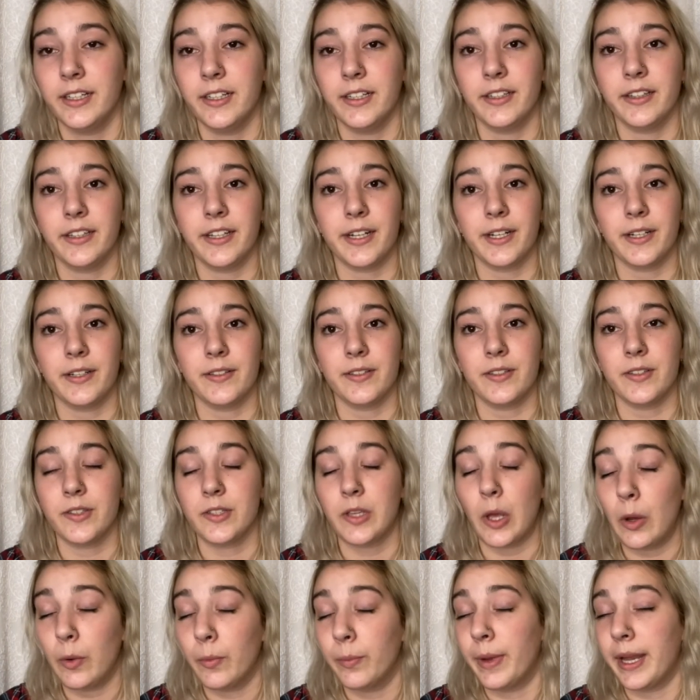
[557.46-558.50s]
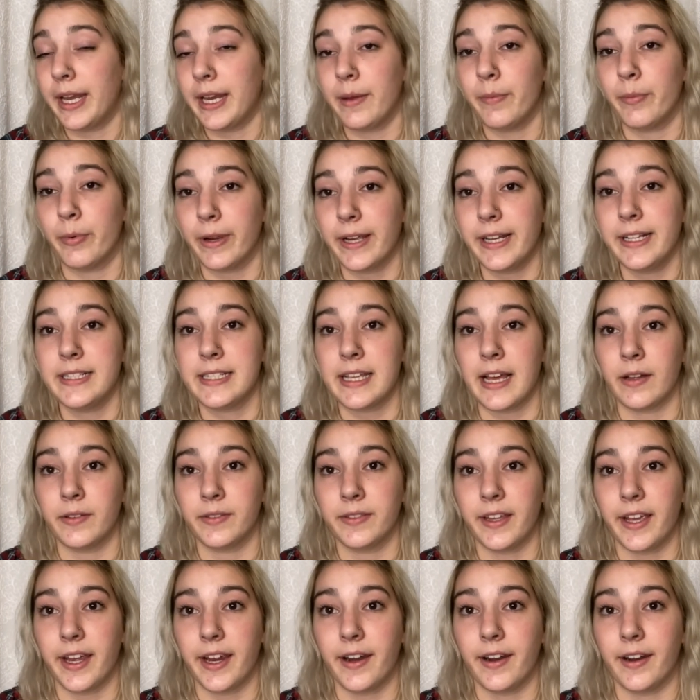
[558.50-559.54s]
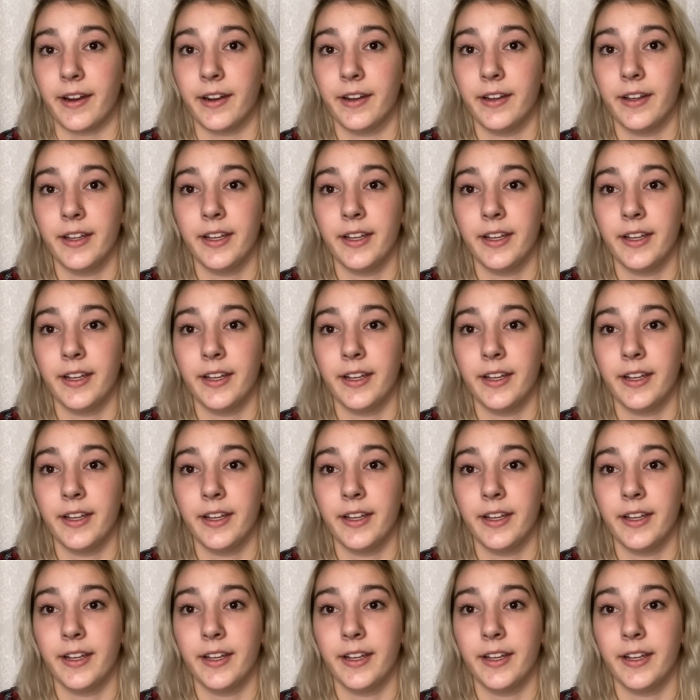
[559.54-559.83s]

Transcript: There is so many breeds out there,